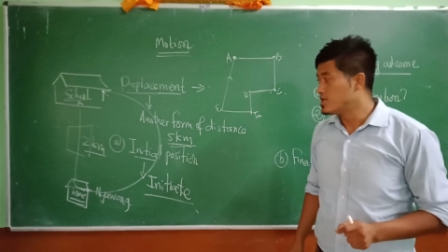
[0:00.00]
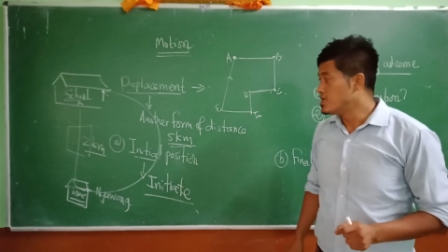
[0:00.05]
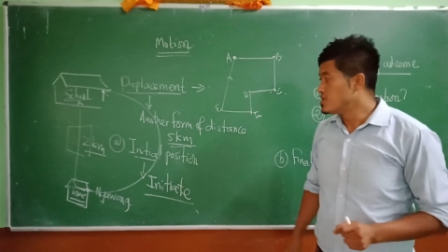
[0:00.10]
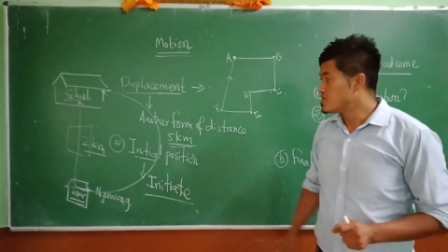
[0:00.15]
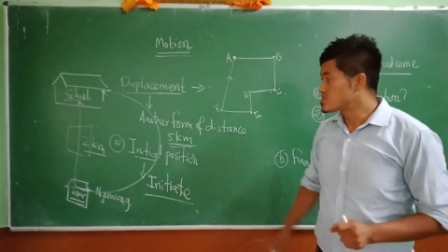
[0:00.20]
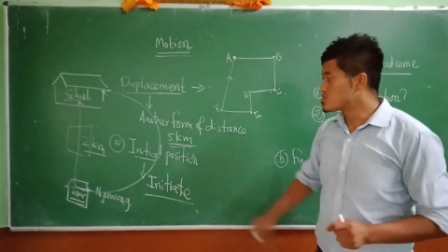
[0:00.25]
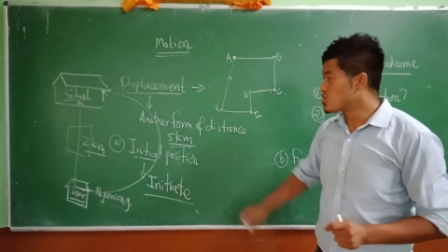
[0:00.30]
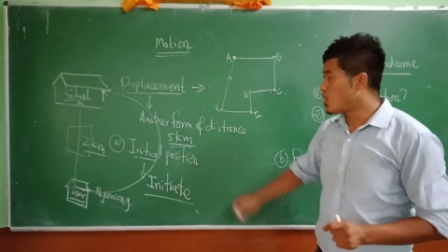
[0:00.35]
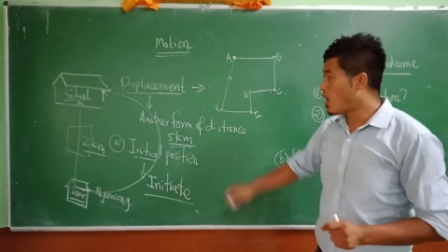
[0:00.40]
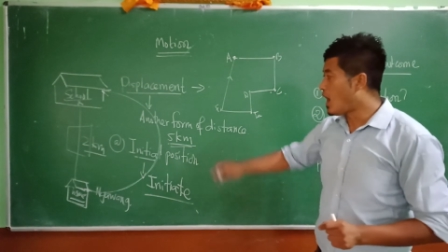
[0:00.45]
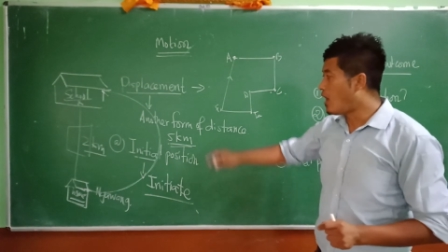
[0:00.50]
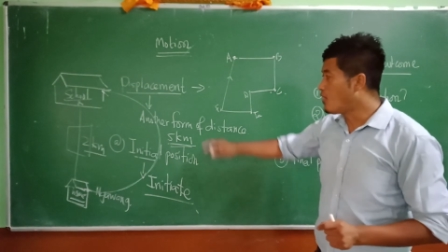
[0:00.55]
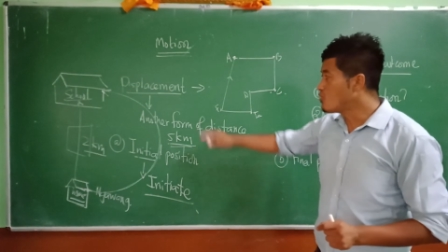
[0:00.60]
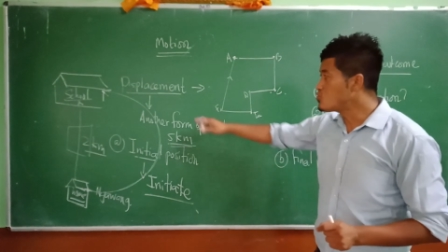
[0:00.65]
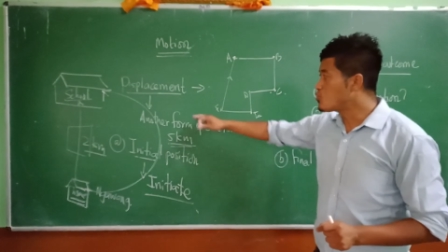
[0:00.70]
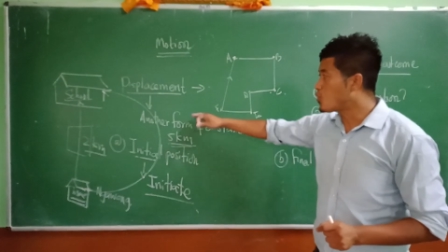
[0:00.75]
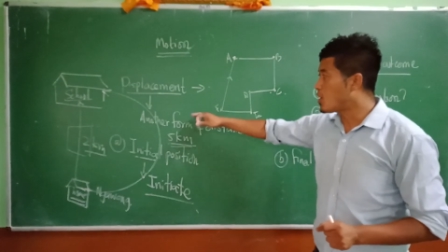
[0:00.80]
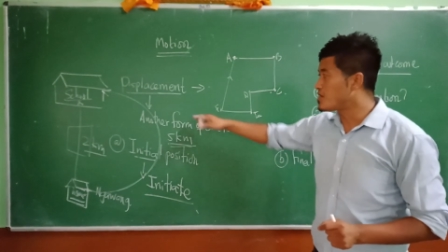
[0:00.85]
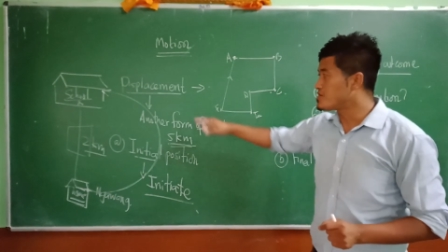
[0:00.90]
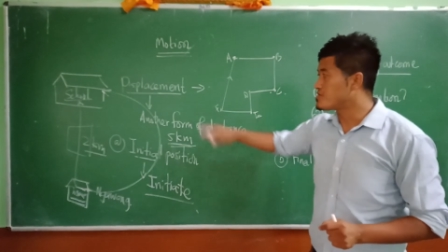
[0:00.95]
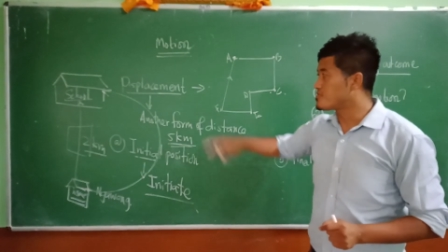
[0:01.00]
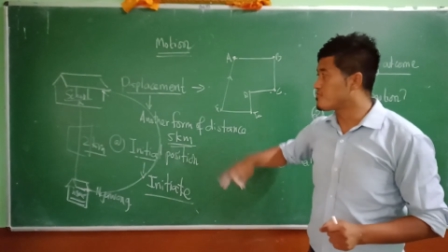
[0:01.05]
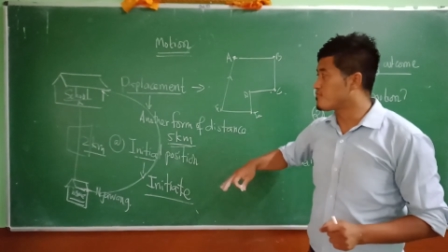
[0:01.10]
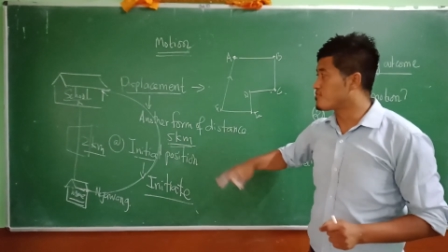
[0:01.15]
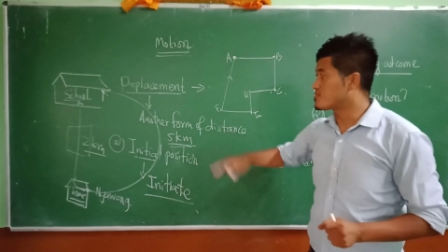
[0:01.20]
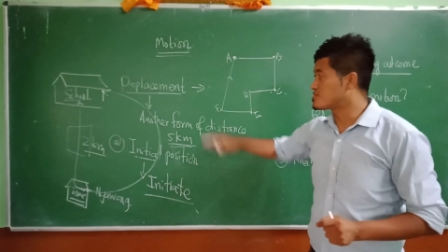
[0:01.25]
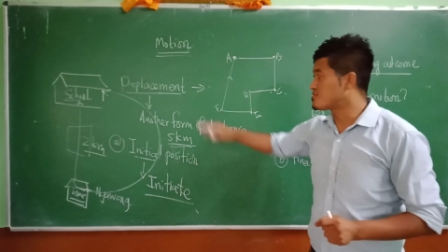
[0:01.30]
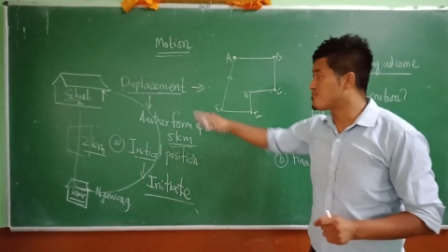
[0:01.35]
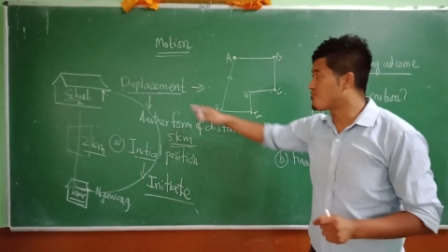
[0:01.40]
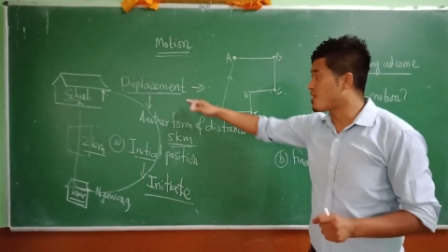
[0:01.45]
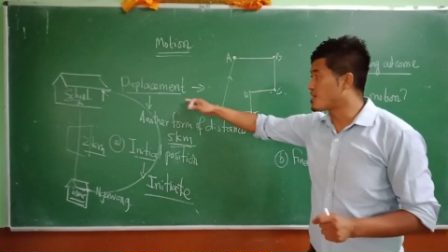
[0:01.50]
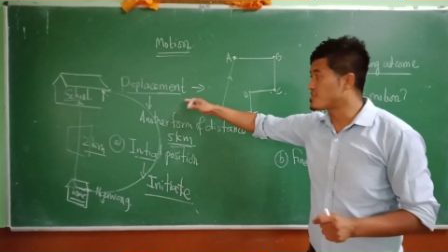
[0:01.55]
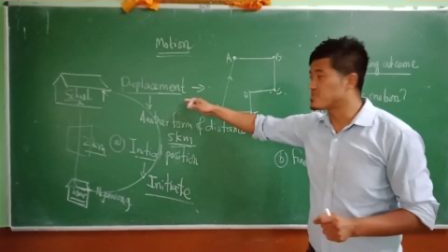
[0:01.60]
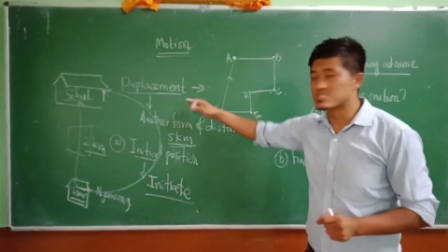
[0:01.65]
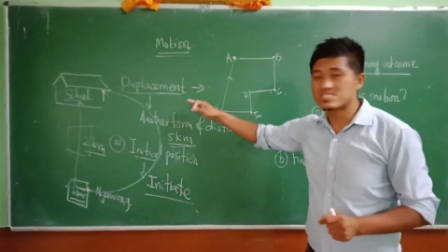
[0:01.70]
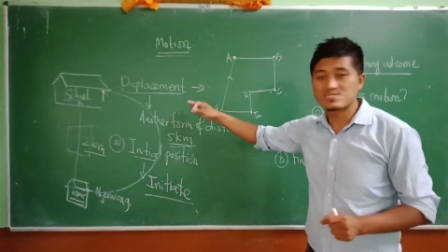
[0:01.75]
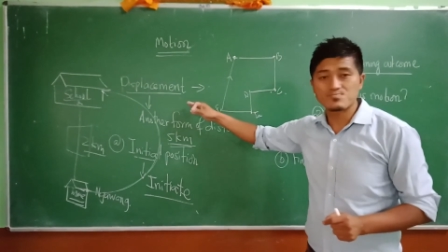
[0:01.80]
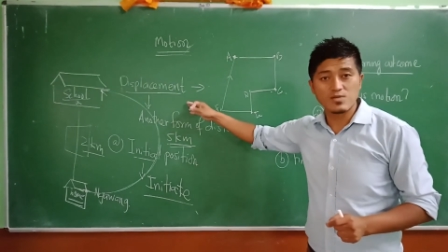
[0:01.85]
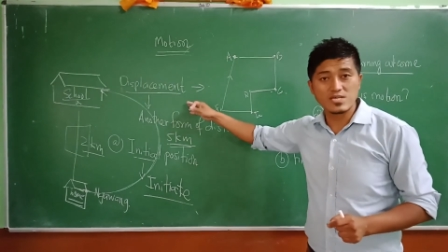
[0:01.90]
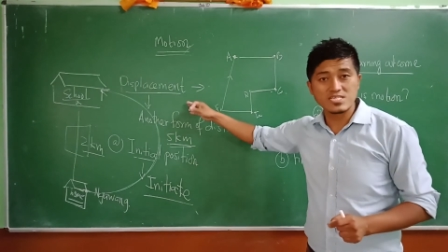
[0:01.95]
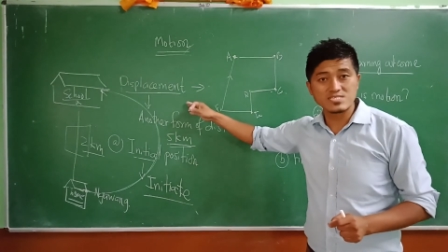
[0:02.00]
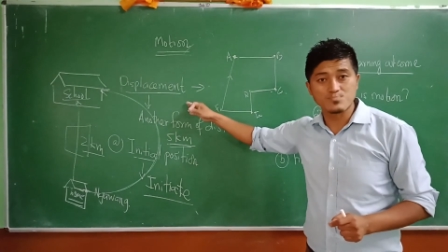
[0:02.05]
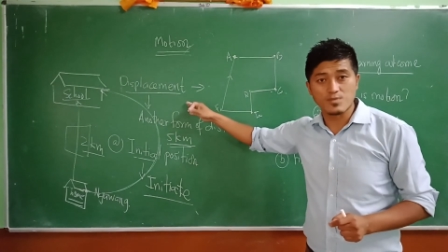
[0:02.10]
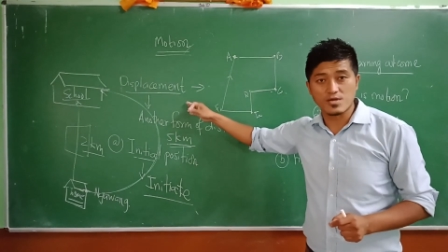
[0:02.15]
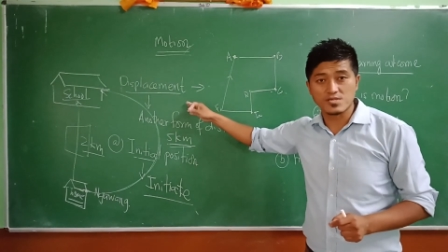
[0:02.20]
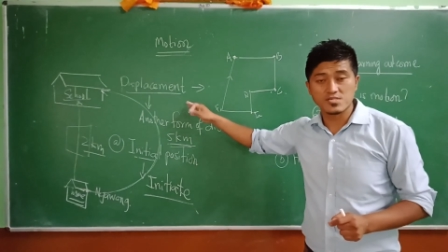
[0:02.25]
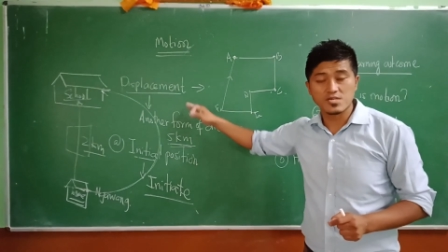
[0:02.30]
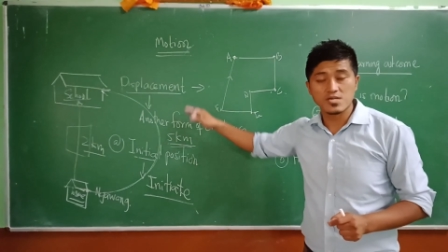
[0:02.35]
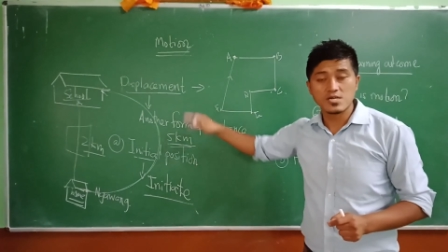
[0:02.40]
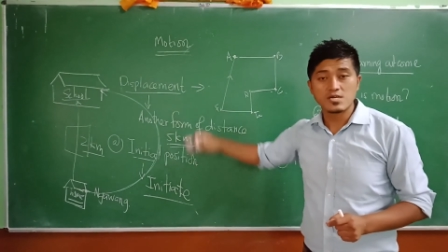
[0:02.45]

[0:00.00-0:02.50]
So how do I define displacement?